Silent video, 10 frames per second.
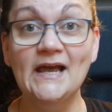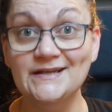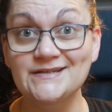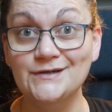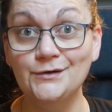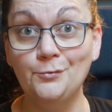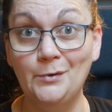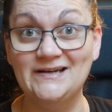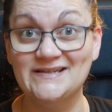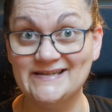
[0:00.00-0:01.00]
as you
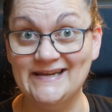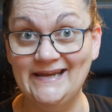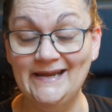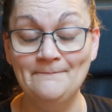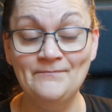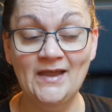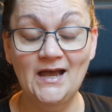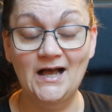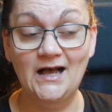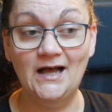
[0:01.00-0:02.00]
will see,
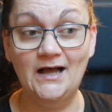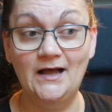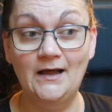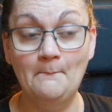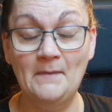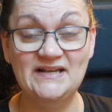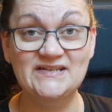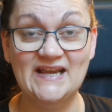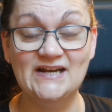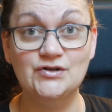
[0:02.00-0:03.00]
my
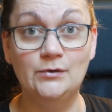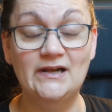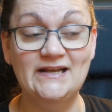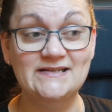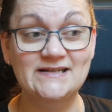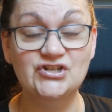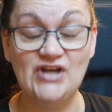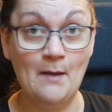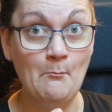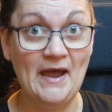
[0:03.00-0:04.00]
schedule is
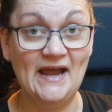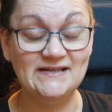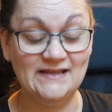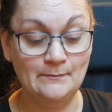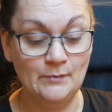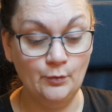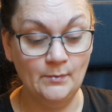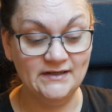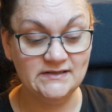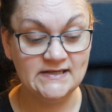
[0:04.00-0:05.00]
jam-packed at the
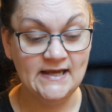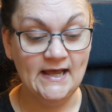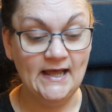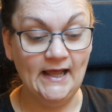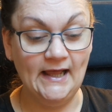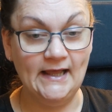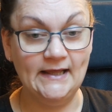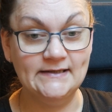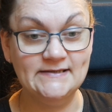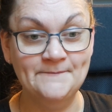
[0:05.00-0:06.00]
moment,
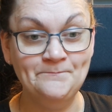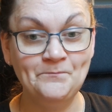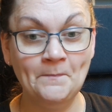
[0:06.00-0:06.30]
and